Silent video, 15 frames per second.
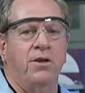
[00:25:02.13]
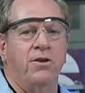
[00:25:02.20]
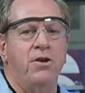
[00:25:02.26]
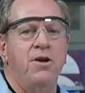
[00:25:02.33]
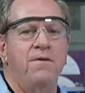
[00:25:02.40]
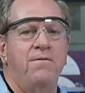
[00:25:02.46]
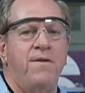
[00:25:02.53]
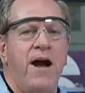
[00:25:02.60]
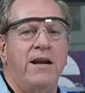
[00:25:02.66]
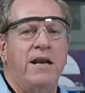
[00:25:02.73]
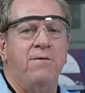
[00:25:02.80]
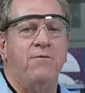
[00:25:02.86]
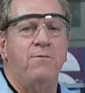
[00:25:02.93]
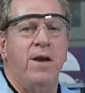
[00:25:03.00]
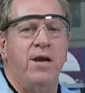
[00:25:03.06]
You can find
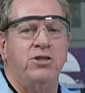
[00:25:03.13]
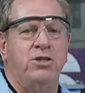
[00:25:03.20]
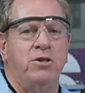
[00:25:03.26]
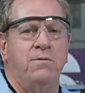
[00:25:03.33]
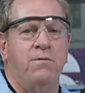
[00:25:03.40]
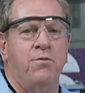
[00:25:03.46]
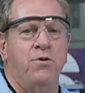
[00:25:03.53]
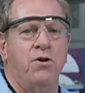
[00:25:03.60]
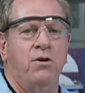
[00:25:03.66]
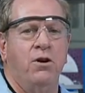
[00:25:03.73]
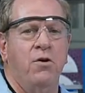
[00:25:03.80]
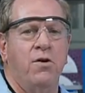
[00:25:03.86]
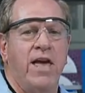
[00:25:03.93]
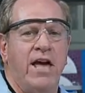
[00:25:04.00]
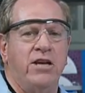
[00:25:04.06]
information for your
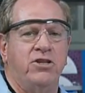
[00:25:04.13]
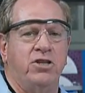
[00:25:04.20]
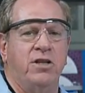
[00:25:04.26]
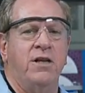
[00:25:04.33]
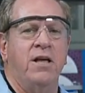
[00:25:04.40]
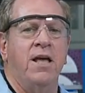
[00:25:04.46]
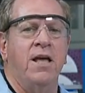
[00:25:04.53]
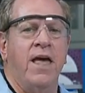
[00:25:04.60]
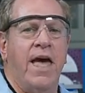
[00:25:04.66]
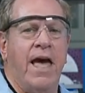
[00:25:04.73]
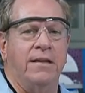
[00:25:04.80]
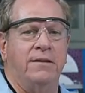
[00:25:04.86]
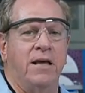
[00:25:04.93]
location at